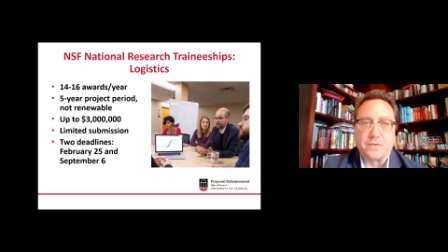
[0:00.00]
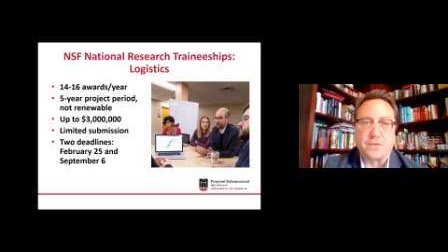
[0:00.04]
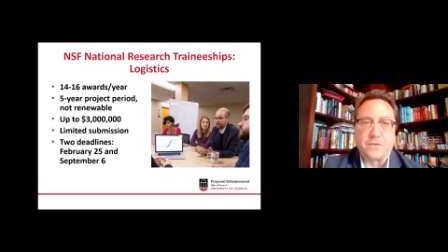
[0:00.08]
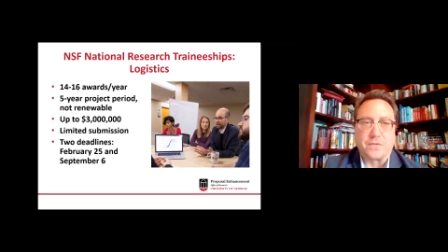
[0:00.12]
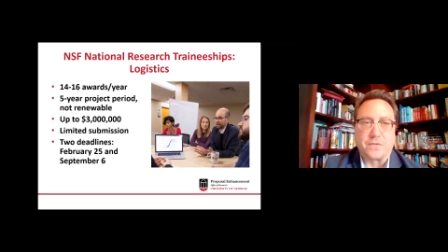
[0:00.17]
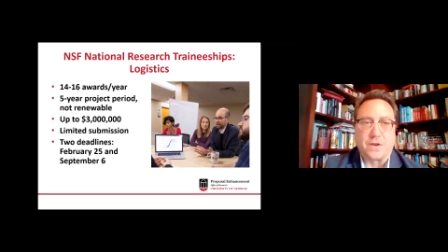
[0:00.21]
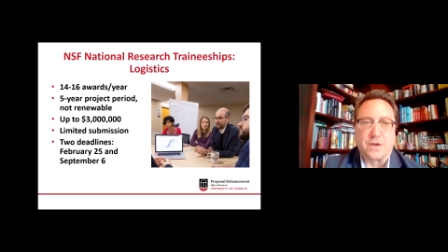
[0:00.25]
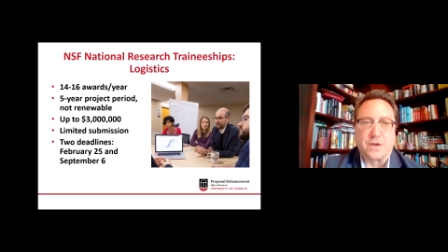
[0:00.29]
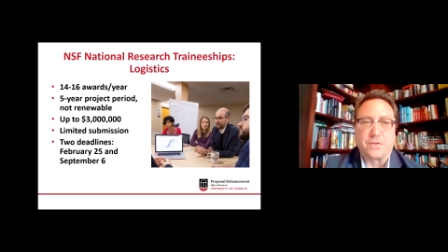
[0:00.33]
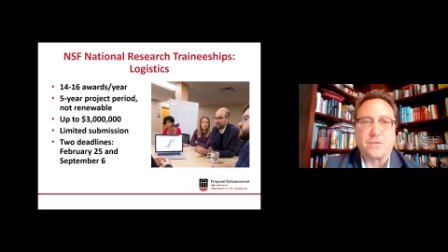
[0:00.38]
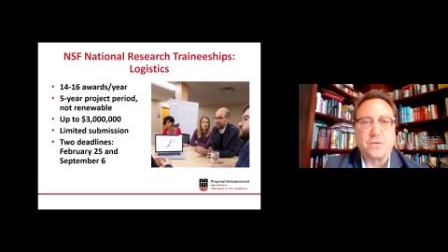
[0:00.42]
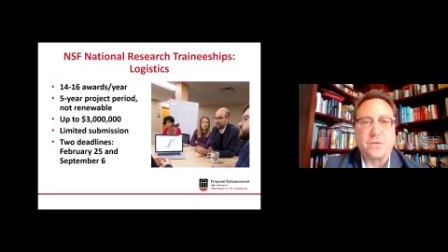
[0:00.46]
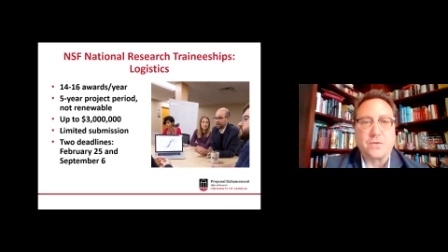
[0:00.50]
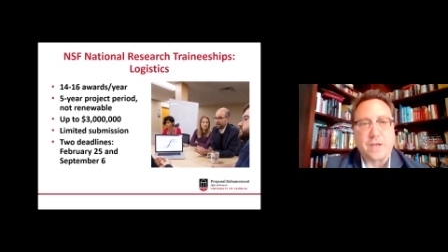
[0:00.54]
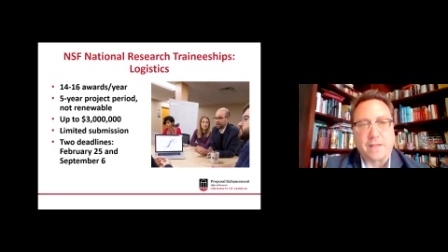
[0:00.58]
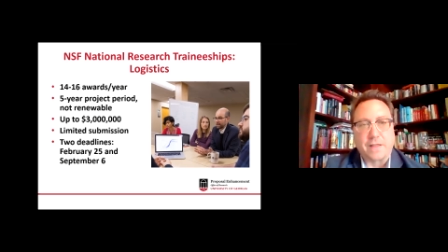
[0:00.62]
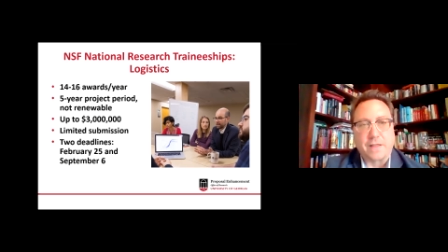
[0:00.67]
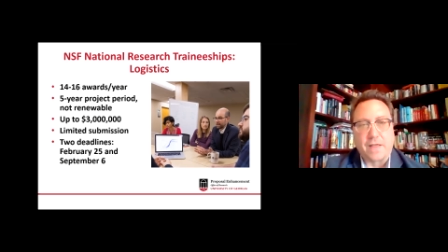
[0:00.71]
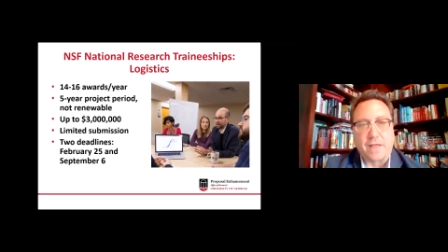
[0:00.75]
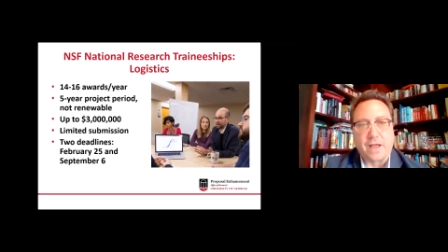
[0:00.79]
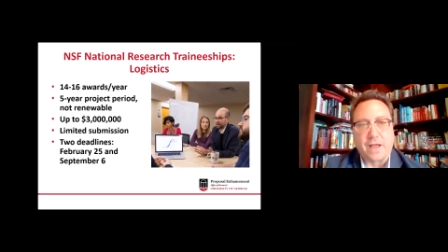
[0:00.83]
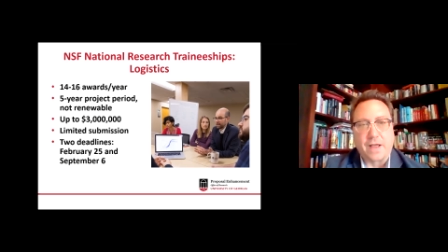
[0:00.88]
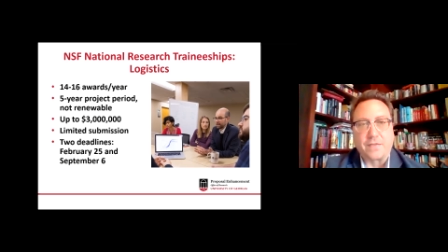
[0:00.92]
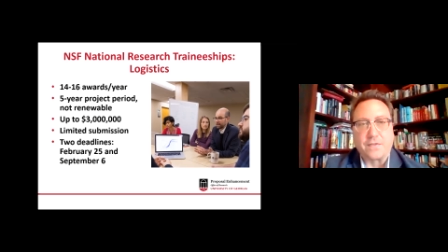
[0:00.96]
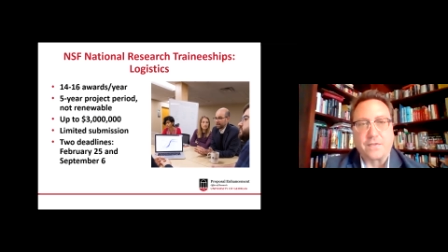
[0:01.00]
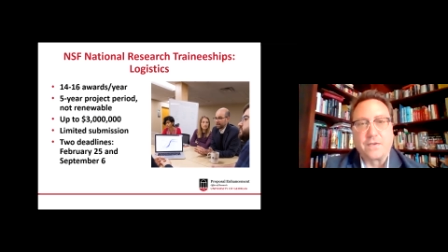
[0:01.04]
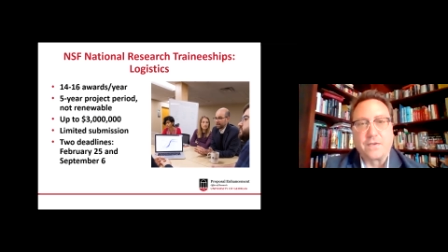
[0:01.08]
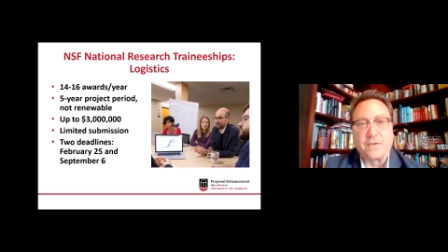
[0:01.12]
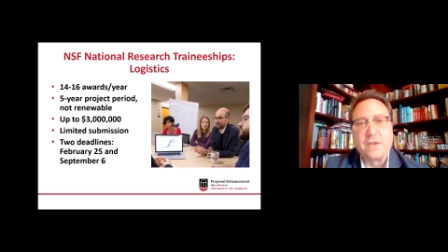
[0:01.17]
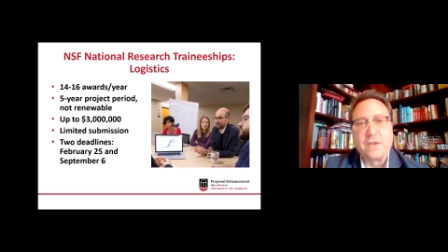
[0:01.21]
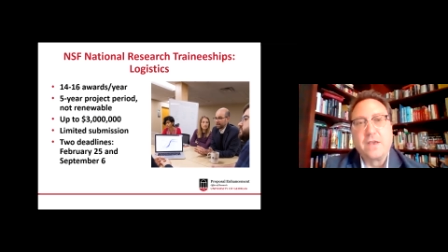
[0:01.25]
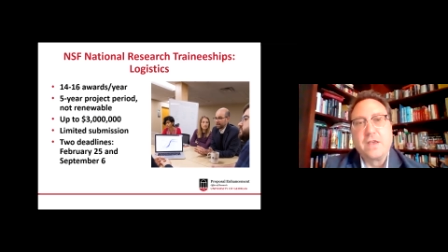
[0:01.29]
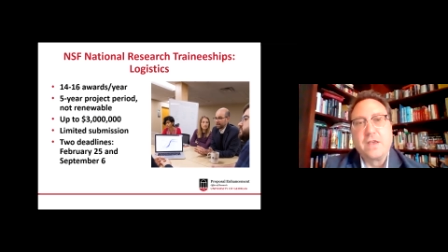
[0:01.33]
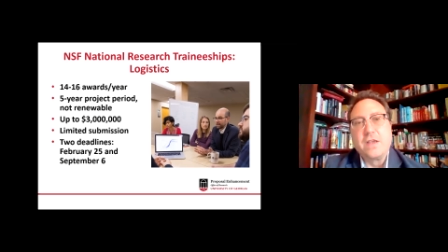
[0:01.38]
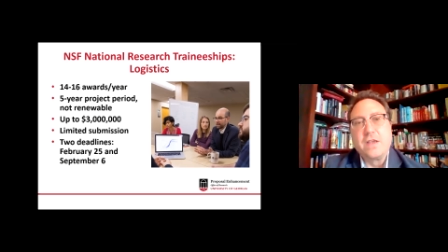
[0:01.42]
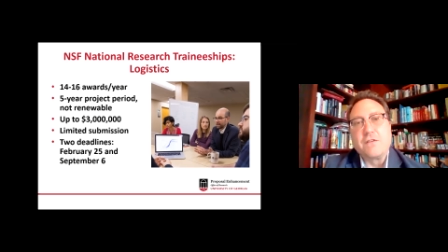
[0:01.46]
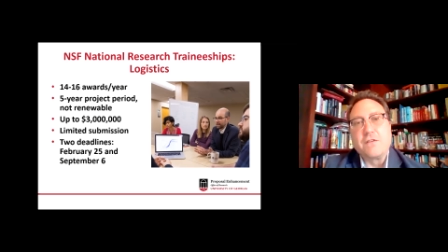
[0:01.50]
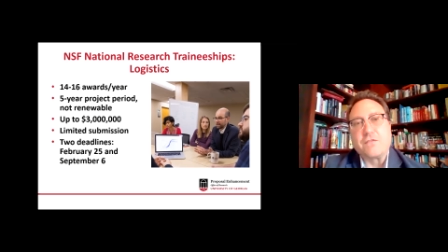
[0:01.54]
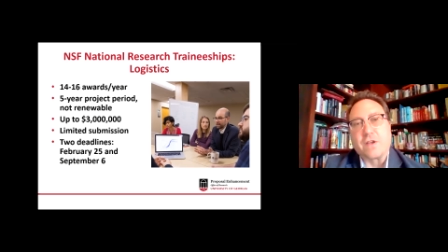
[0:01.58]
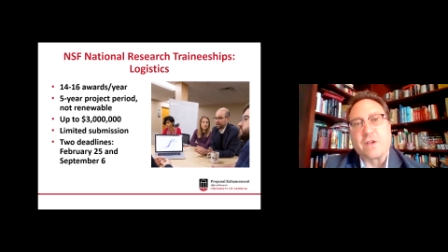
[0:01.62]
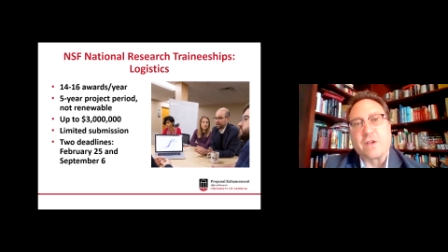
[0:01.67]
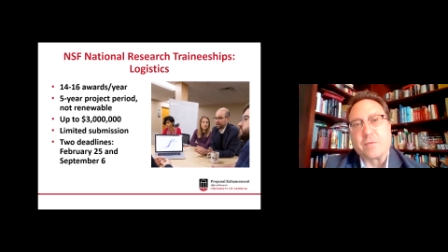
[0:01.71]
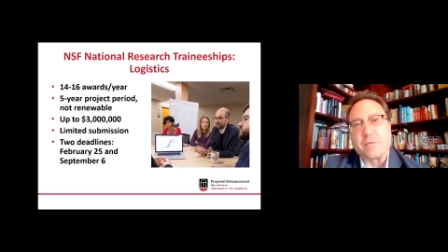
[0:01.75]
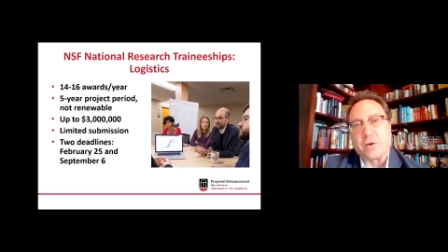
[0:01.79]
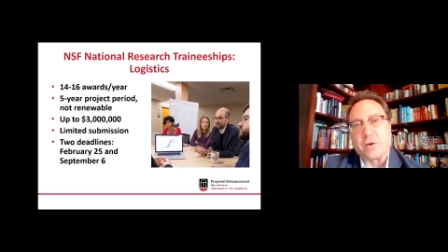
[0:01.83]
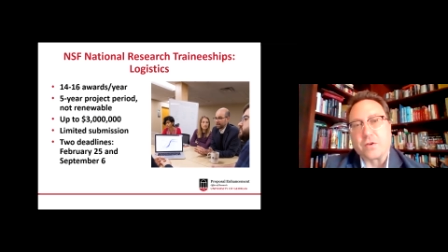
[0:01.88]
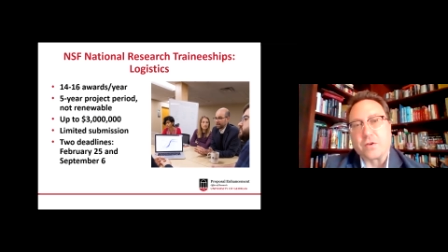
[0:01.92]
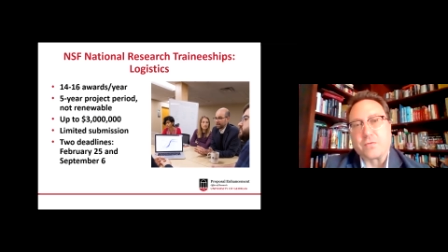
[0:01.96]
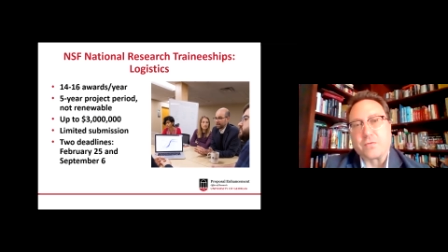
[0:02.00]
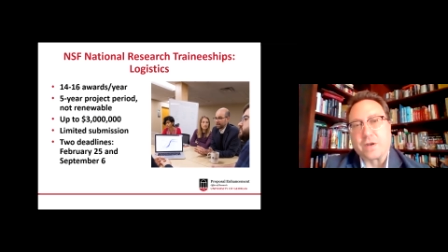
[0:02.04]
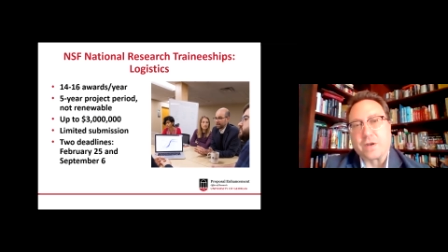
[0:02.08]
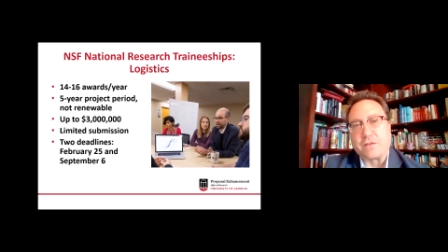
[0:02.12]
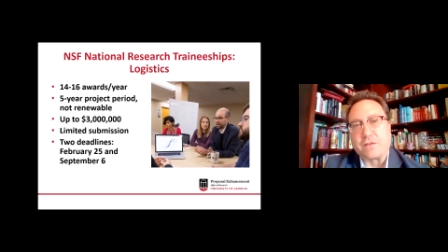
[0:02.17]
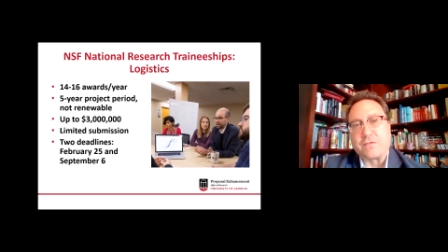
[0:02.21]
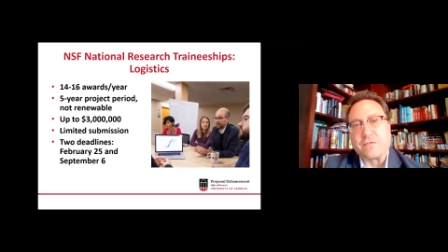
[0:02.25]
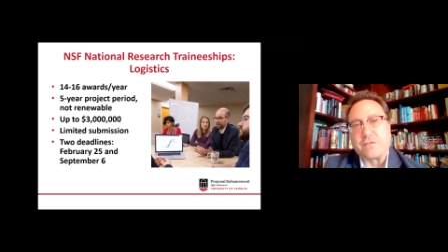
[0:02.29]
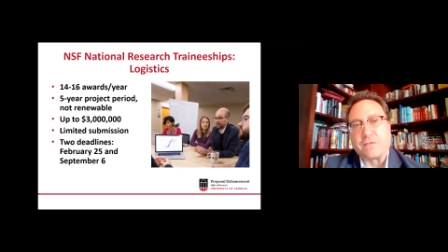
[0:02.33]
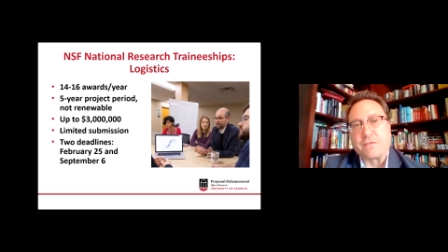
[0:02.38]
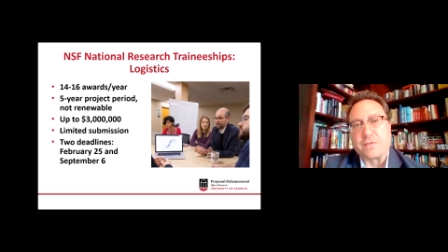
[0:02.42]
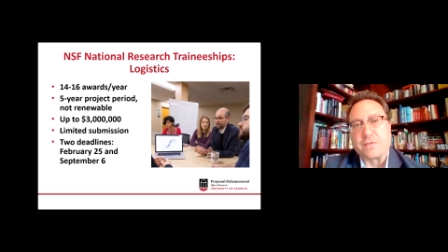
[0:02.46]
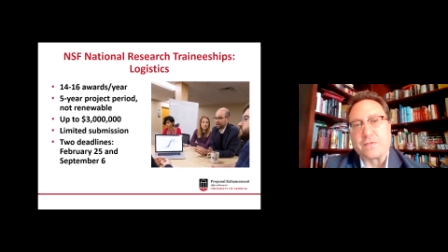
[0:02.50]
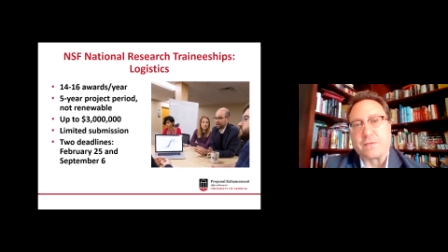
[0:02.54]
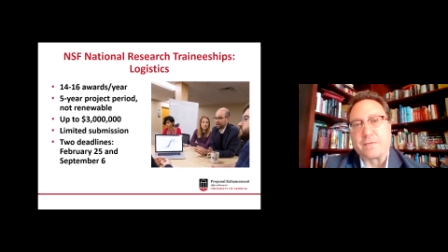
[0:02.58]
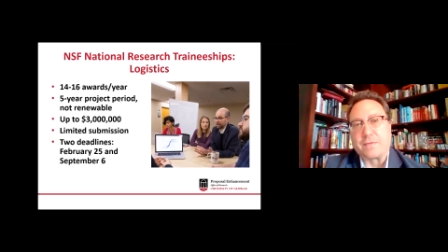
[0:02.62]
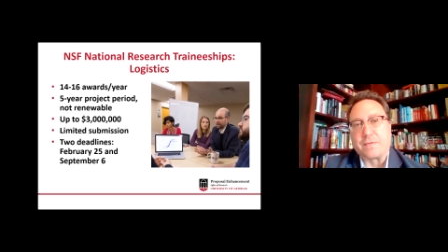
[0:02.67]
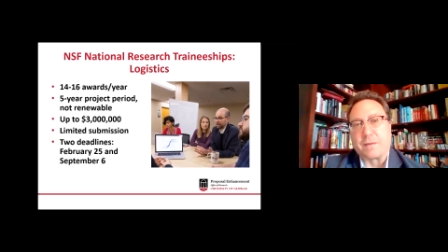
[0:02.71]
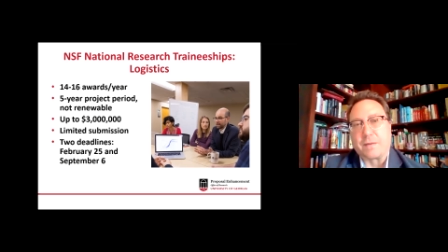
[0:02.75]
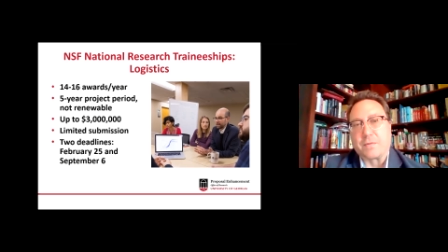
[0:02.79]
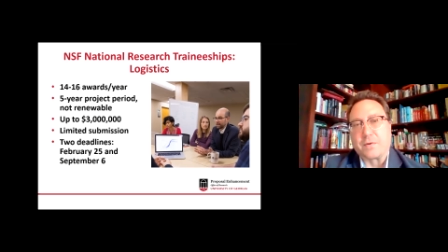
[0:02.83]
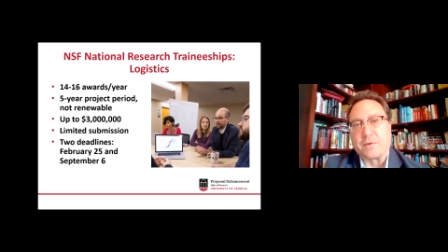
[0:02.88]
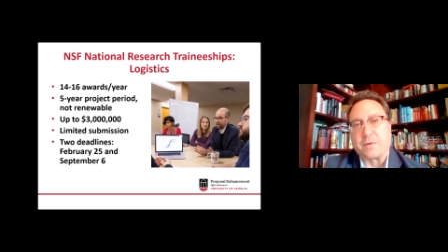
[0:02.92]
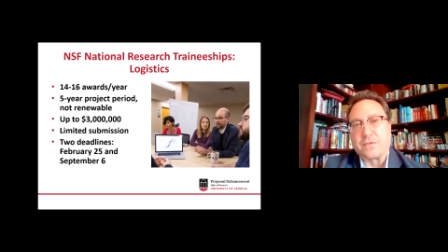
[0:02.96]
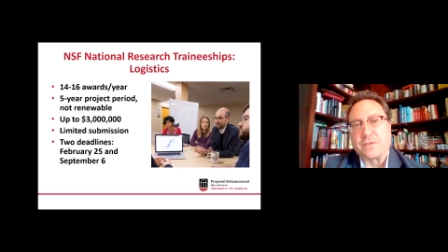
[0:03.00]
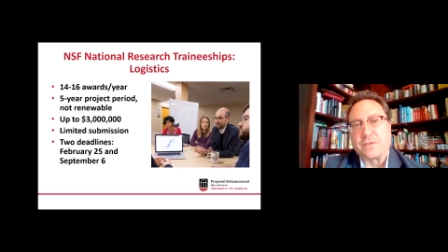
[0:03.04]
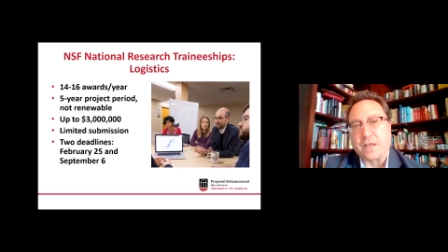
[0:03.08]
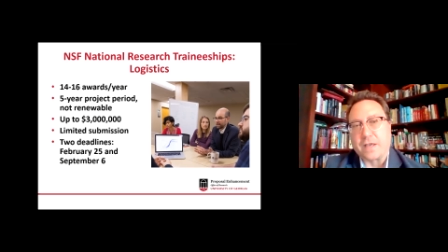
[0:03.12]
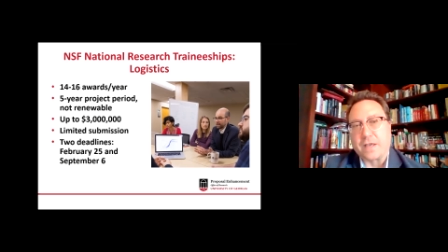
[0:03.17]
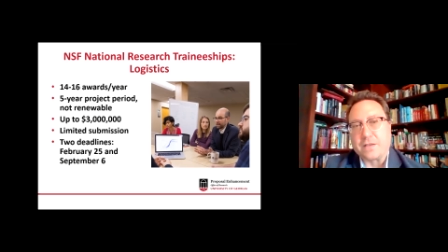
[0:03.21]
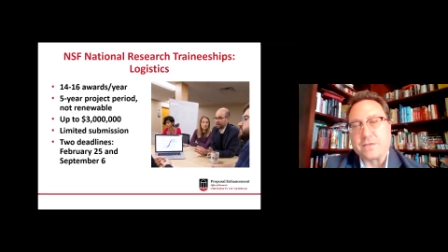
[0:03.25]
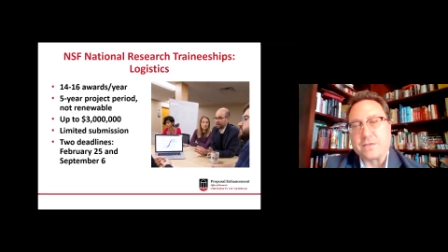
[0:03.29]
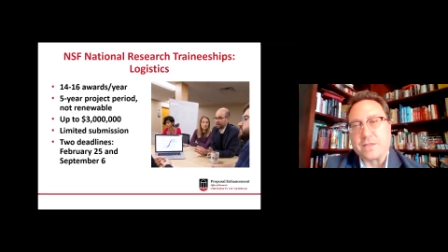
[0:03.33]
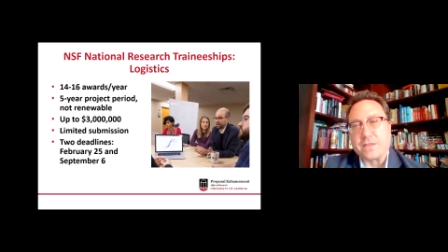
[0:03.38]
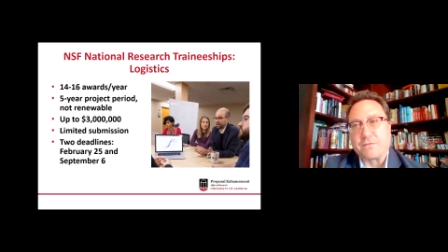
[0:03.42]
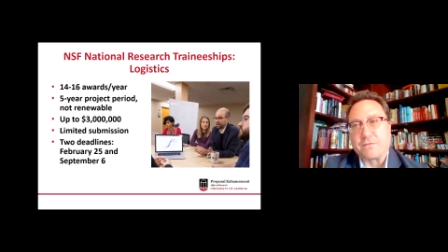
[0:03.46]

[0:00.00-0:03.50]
So there are 2 deadlines, February 25th and September 6th,